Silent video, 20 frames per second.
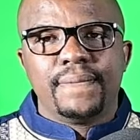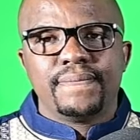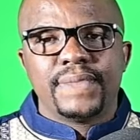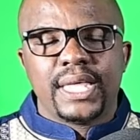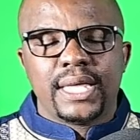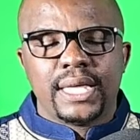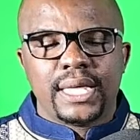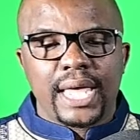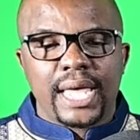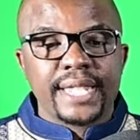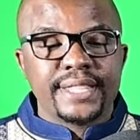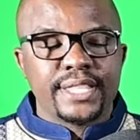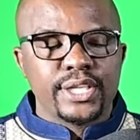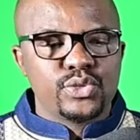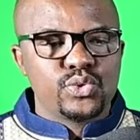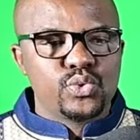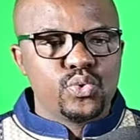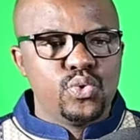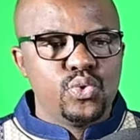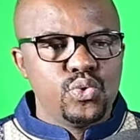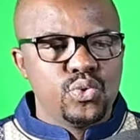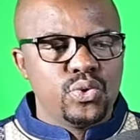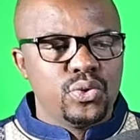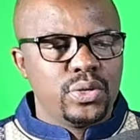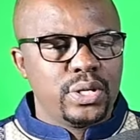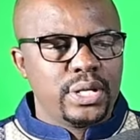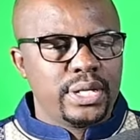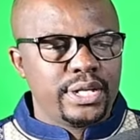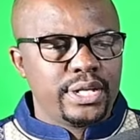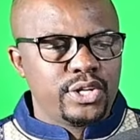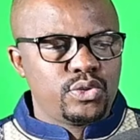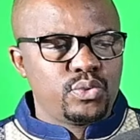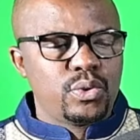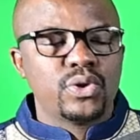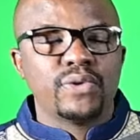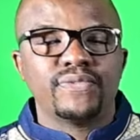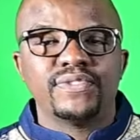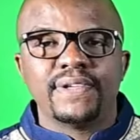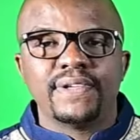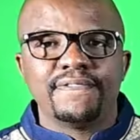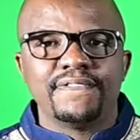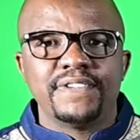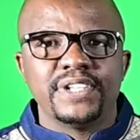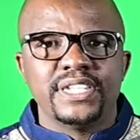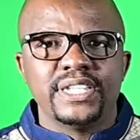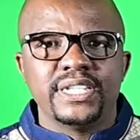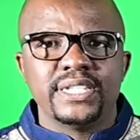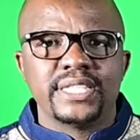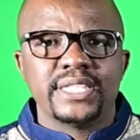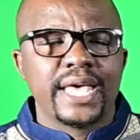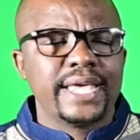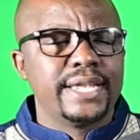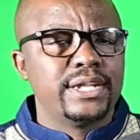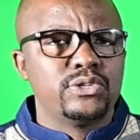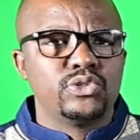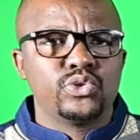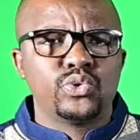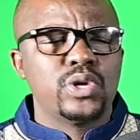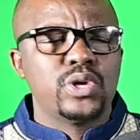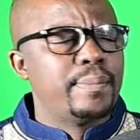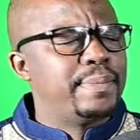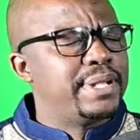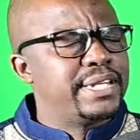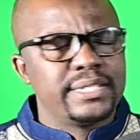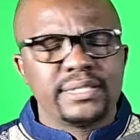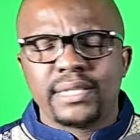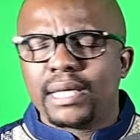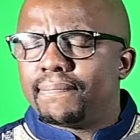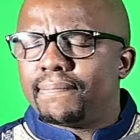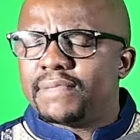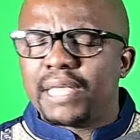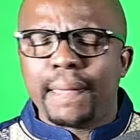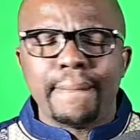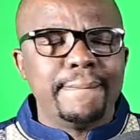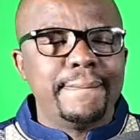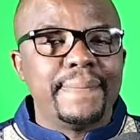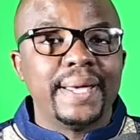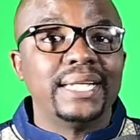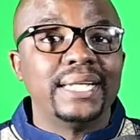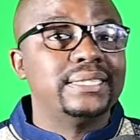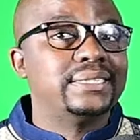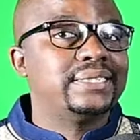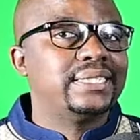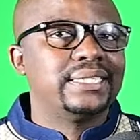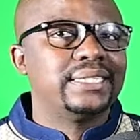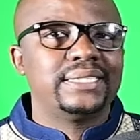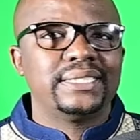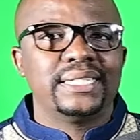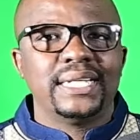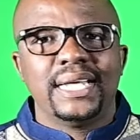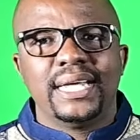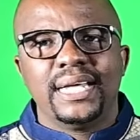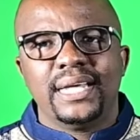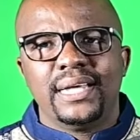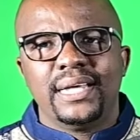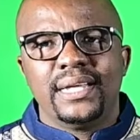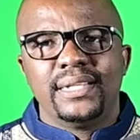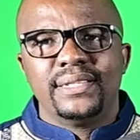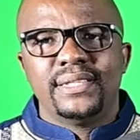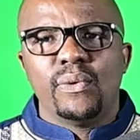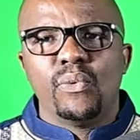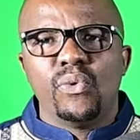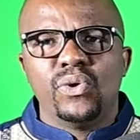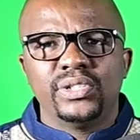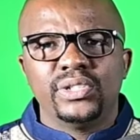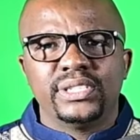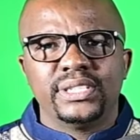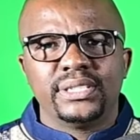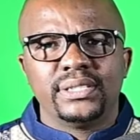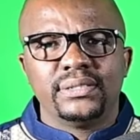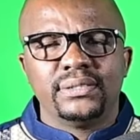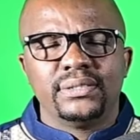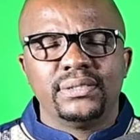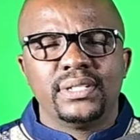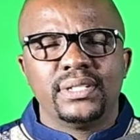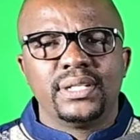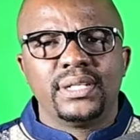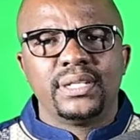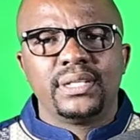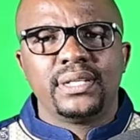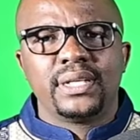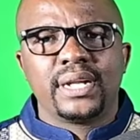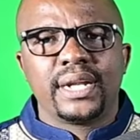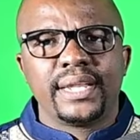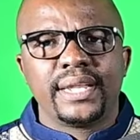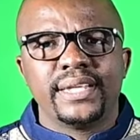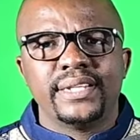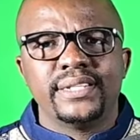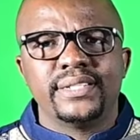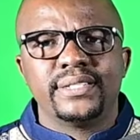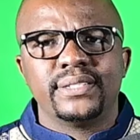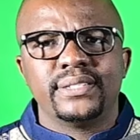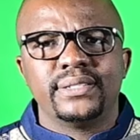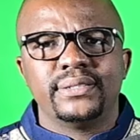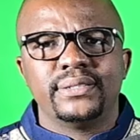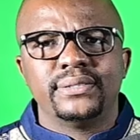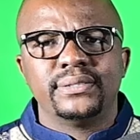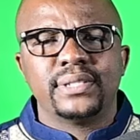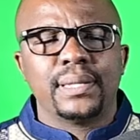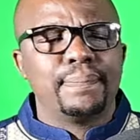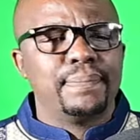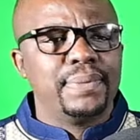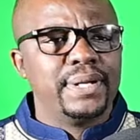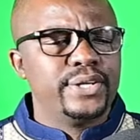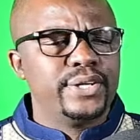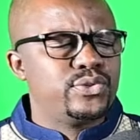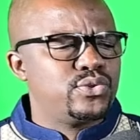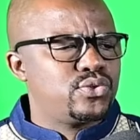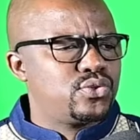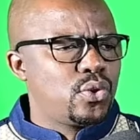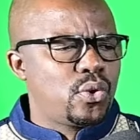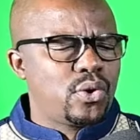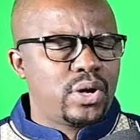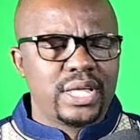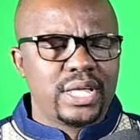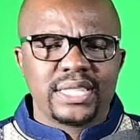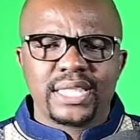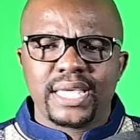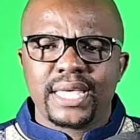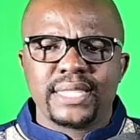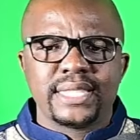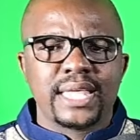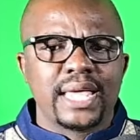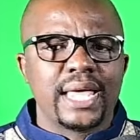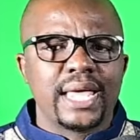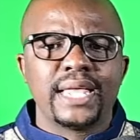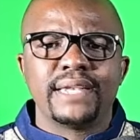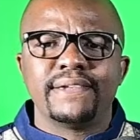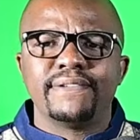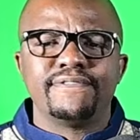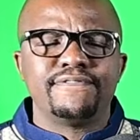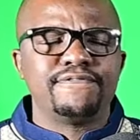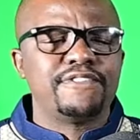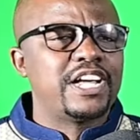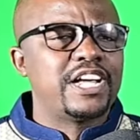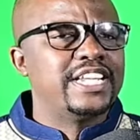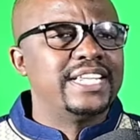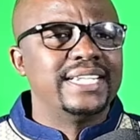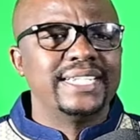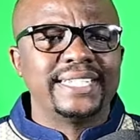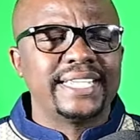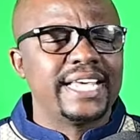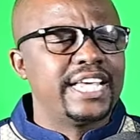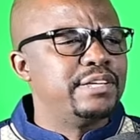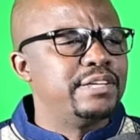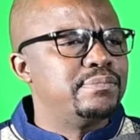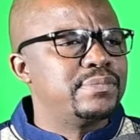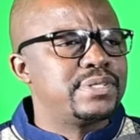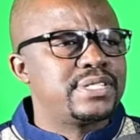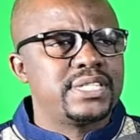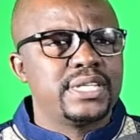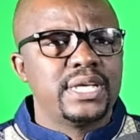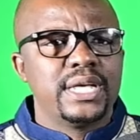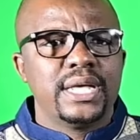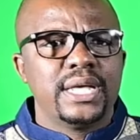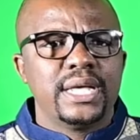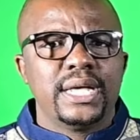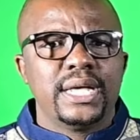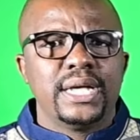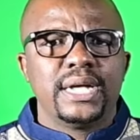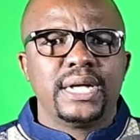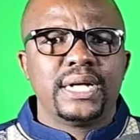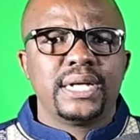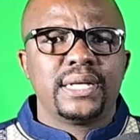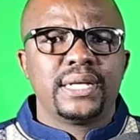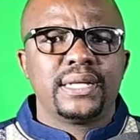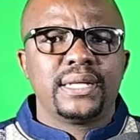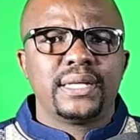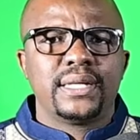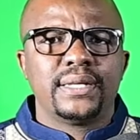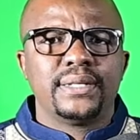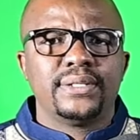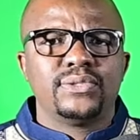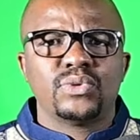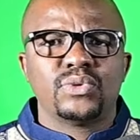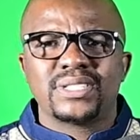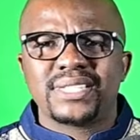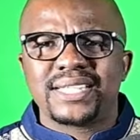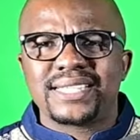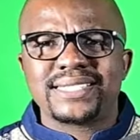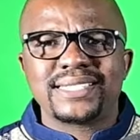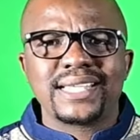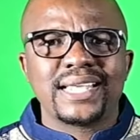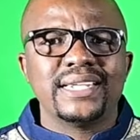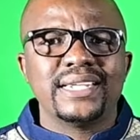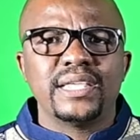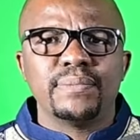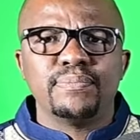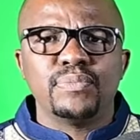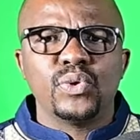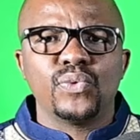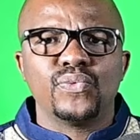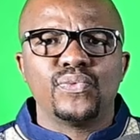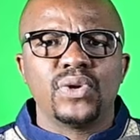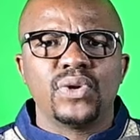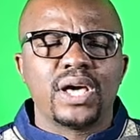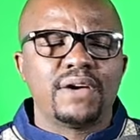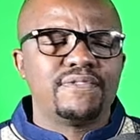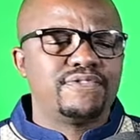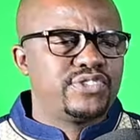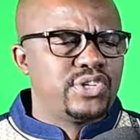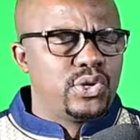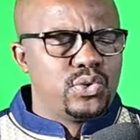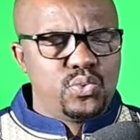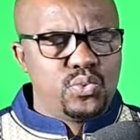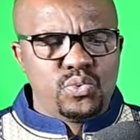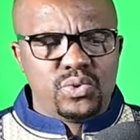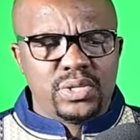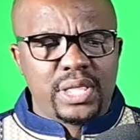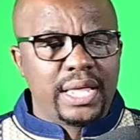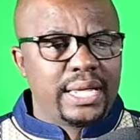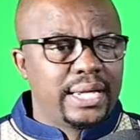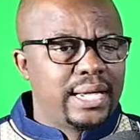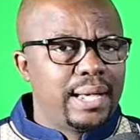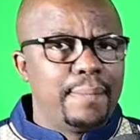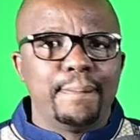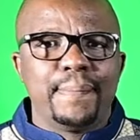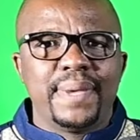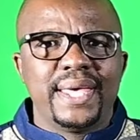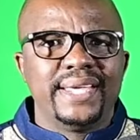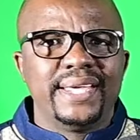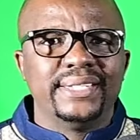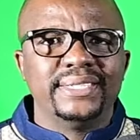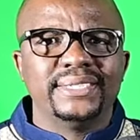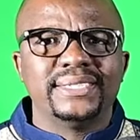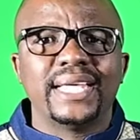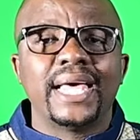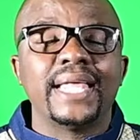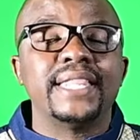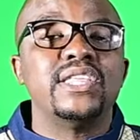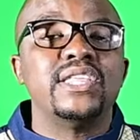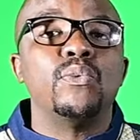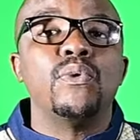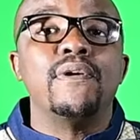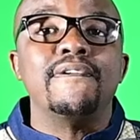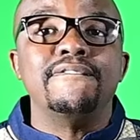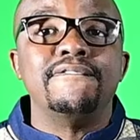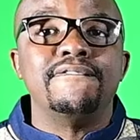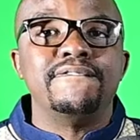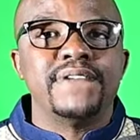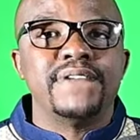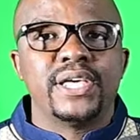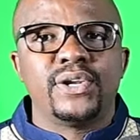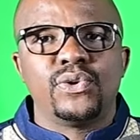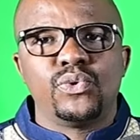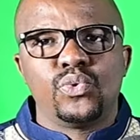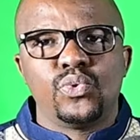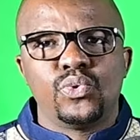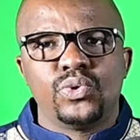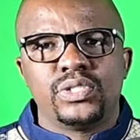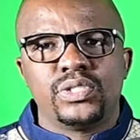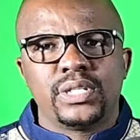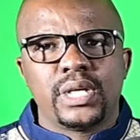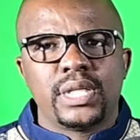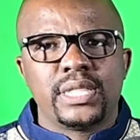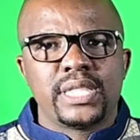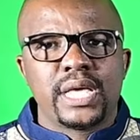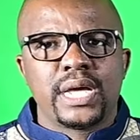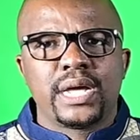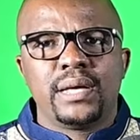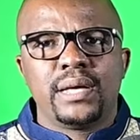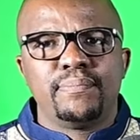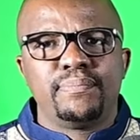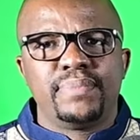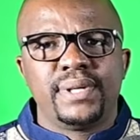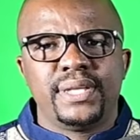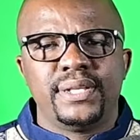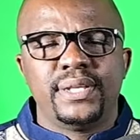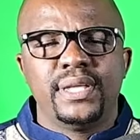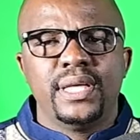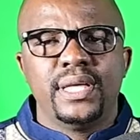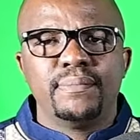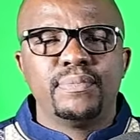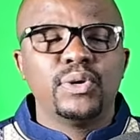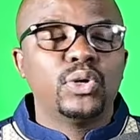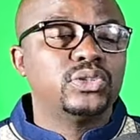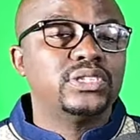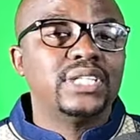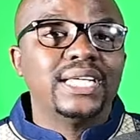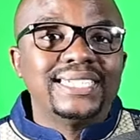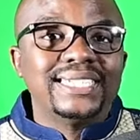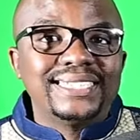at the school, at one of the VDs. They had a tournament. They painted the ward red. They played soccer there. They had fun and games. It was a Sunday, beautiful afternoon. They campaigned, and they were very good in their campaign because they